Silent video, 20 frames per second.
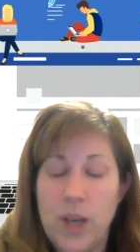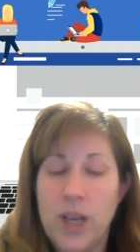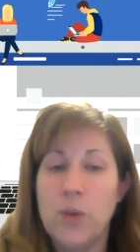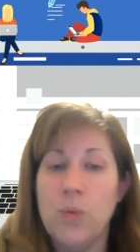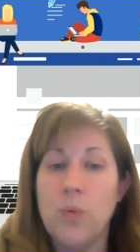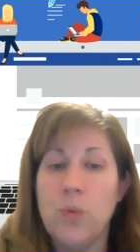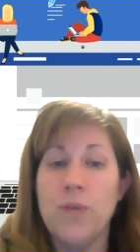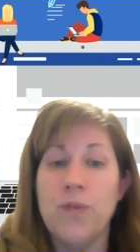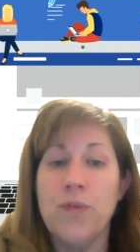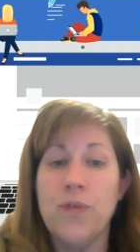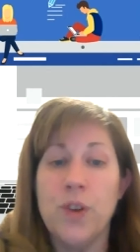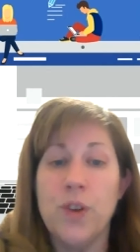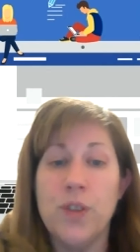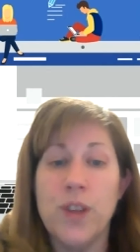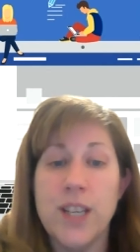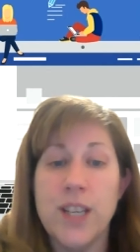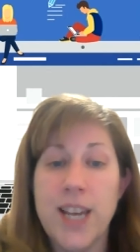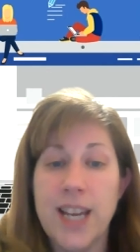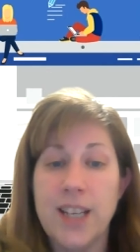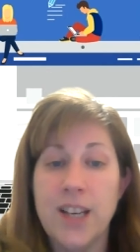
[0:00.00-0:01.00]
We can review
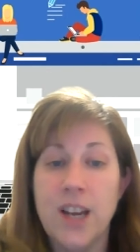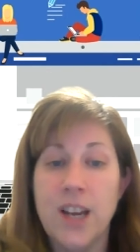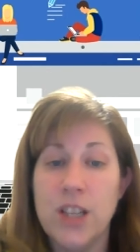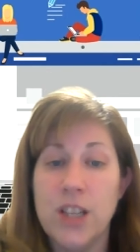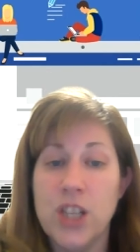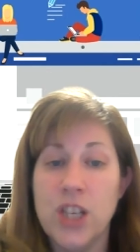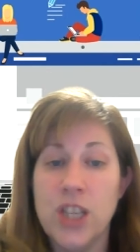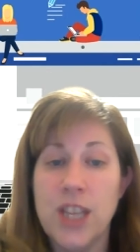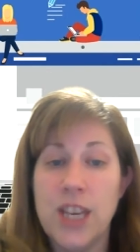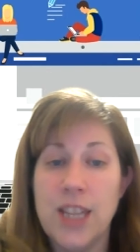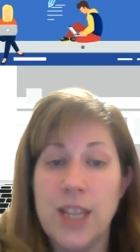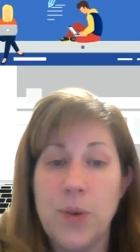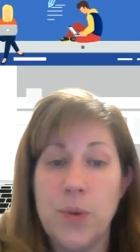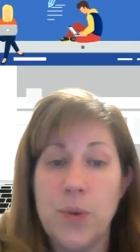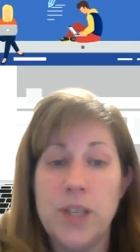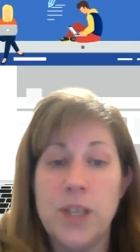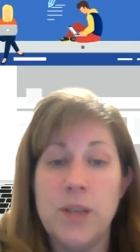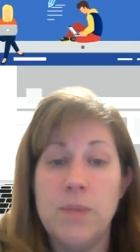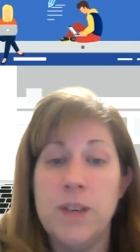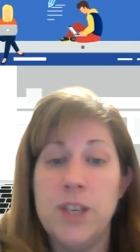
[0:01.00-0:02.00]
the technology that's
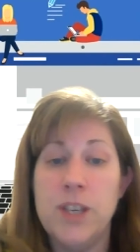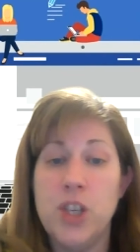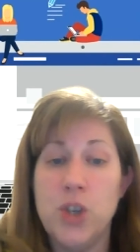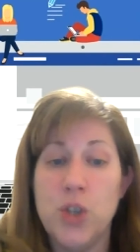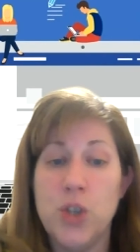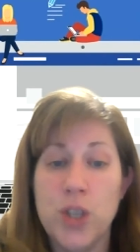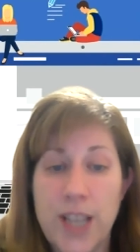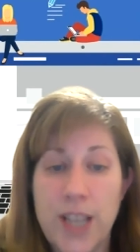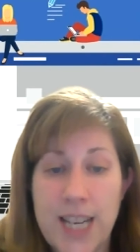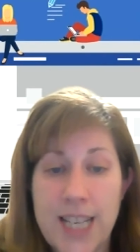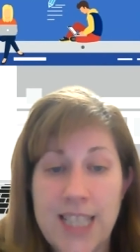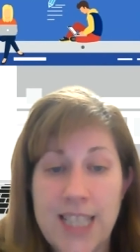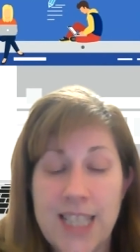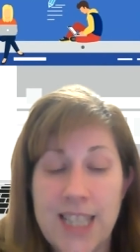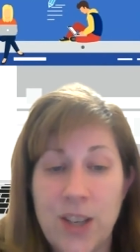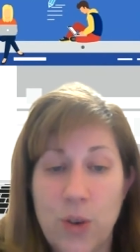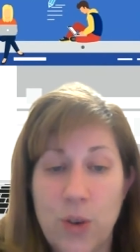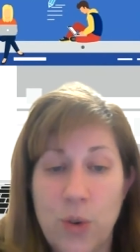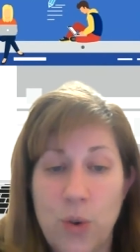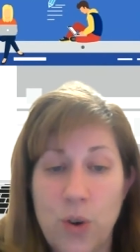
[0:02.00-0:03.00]
going to be utilized
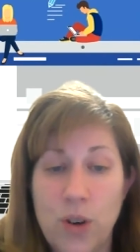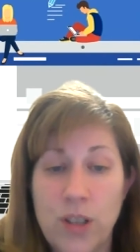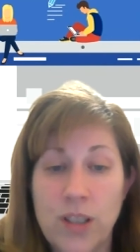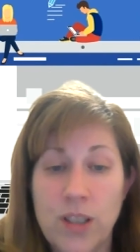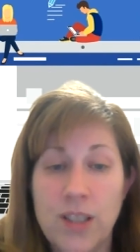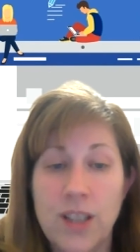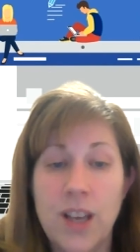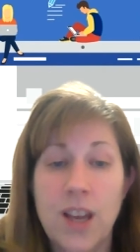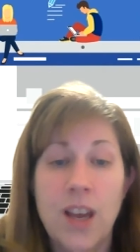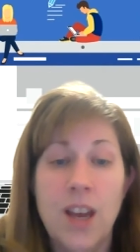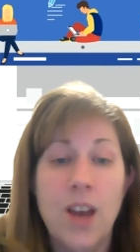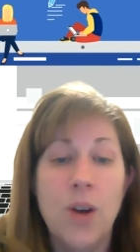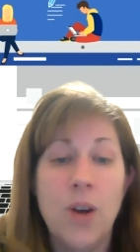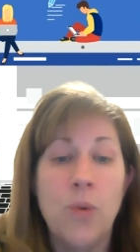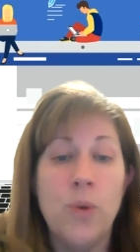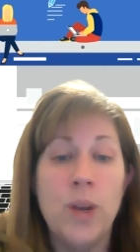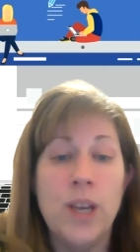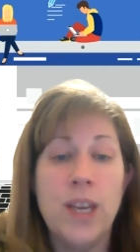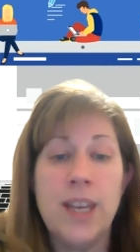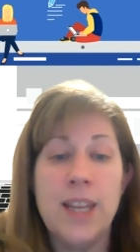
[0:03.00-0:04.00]
in the course.
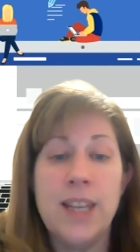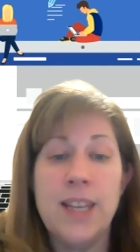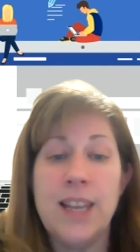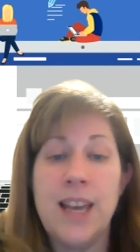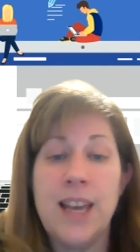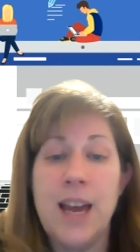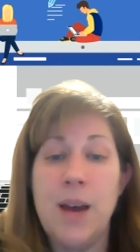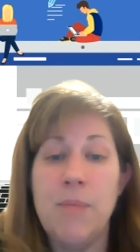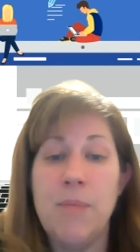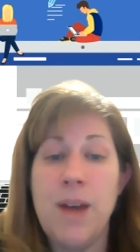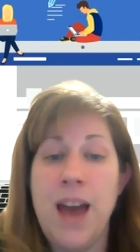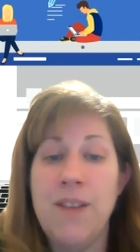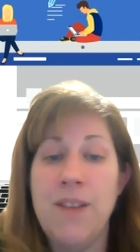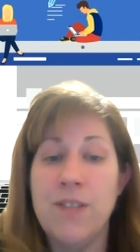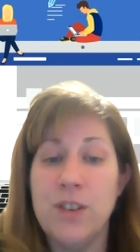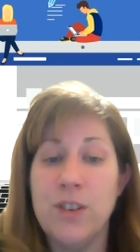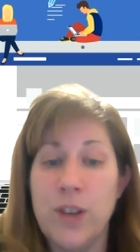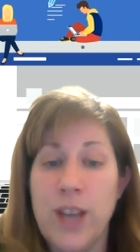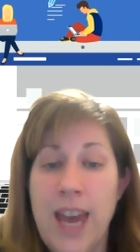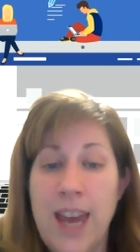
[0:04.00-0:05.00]
We can have a
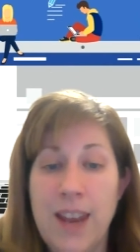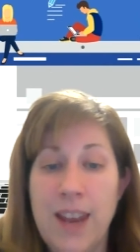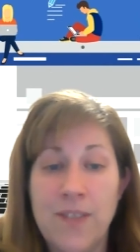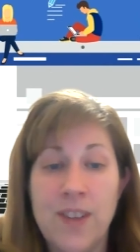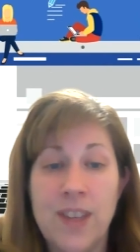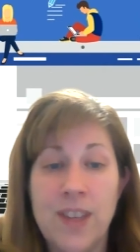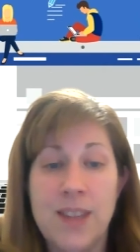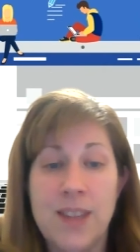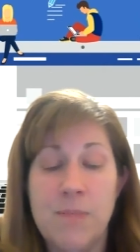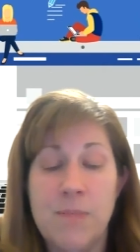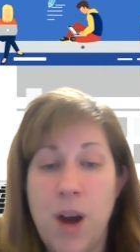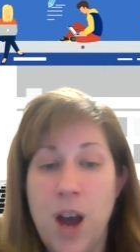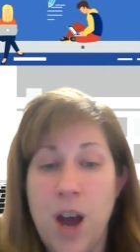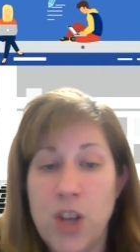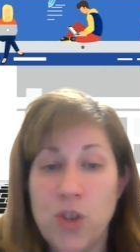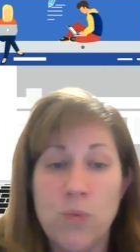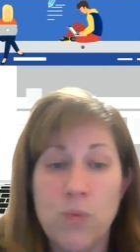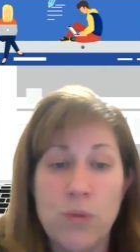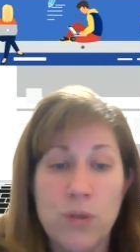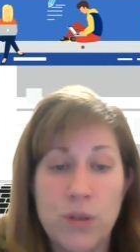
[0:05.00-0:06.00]
little Canvas
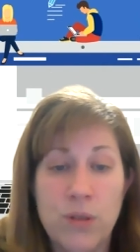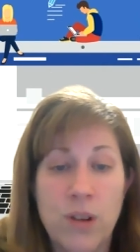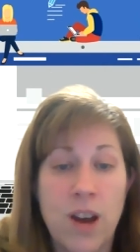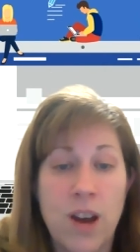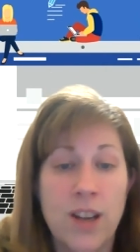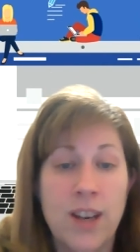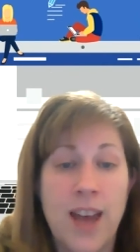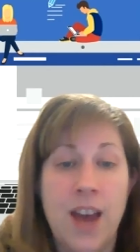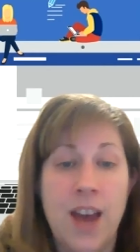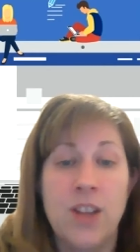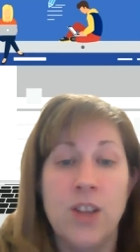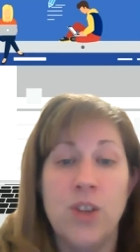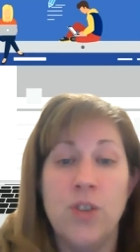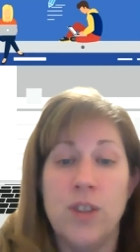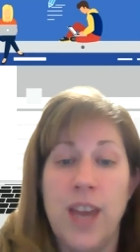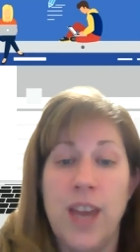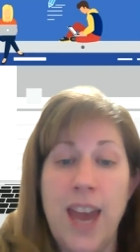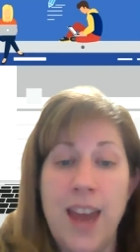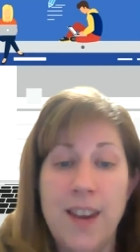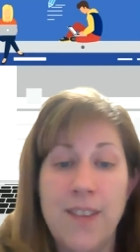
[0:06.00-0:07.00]
module on how to
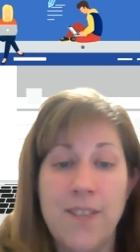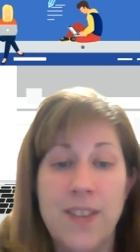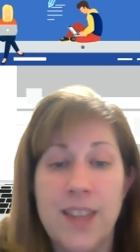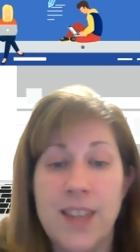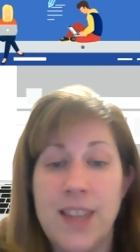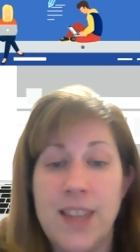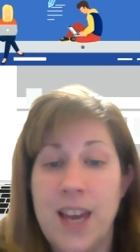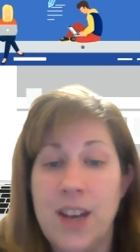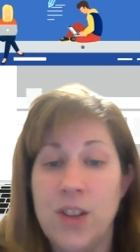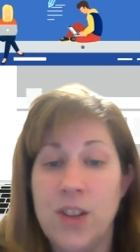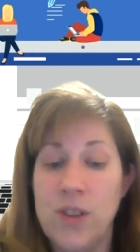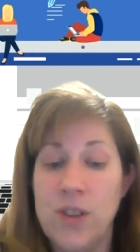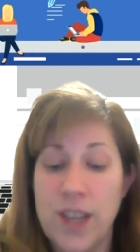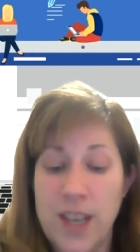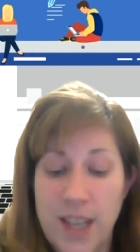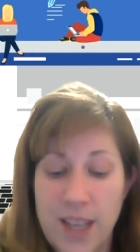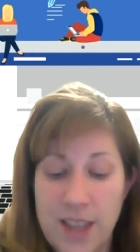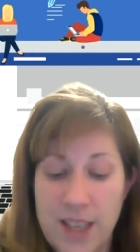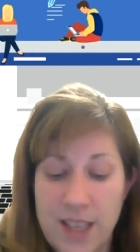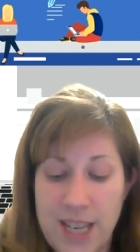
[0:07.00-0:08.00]
use Canvas, how to use
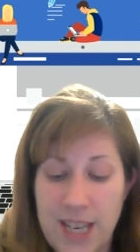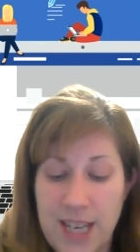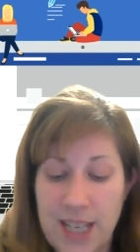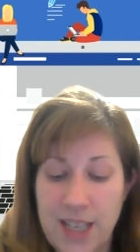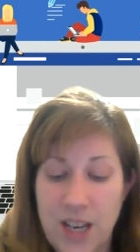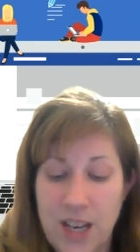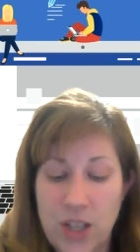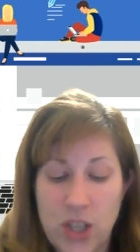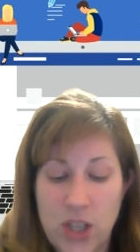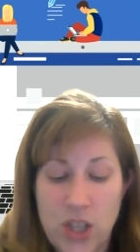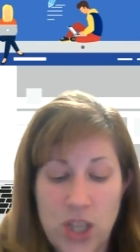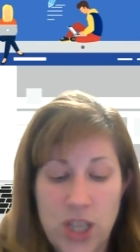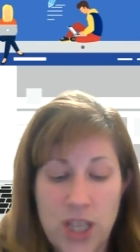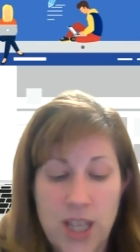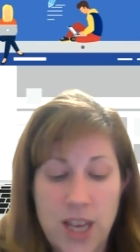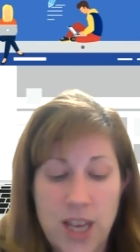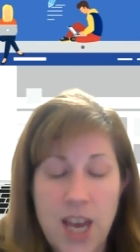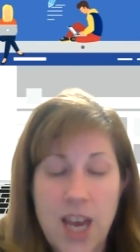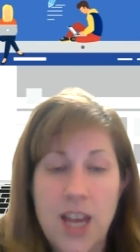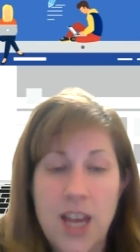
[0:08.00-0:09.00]
any of the
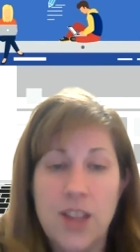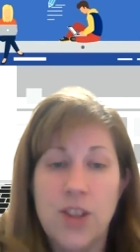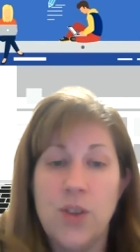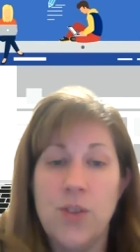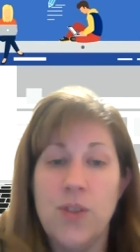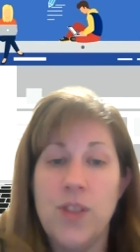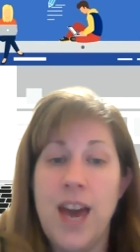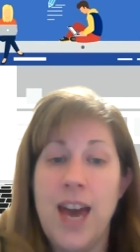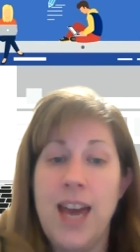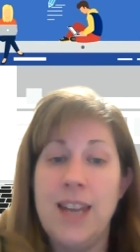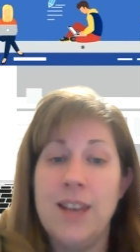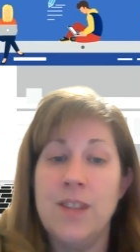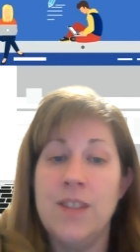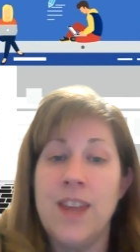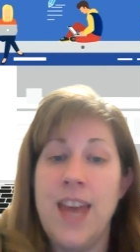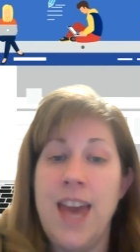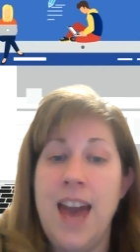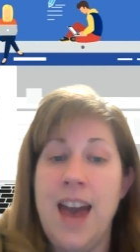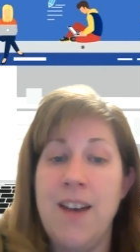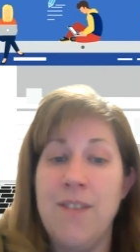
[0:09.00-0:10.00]
technology so that
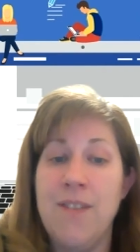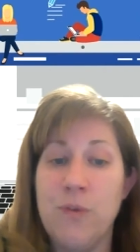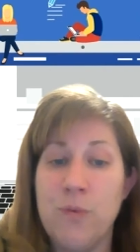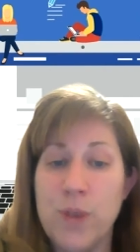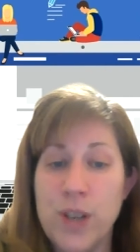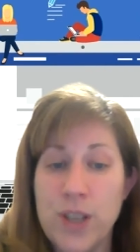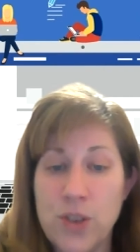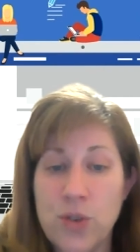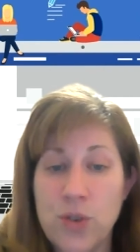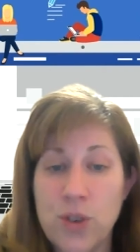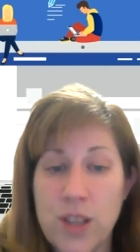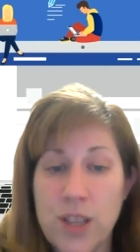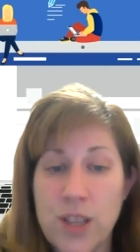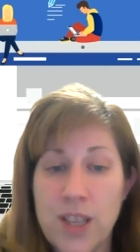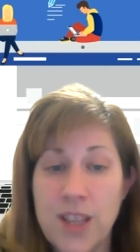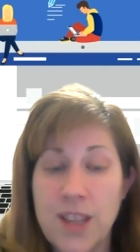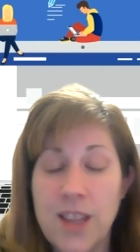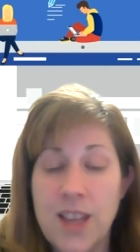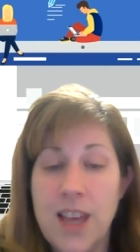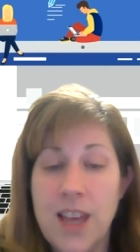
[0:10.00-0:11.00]
they have
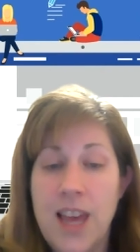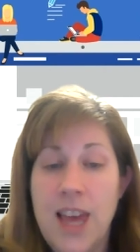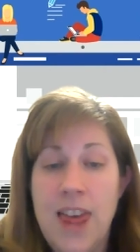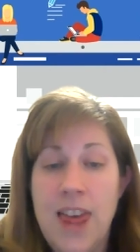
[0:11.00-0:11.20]
resources,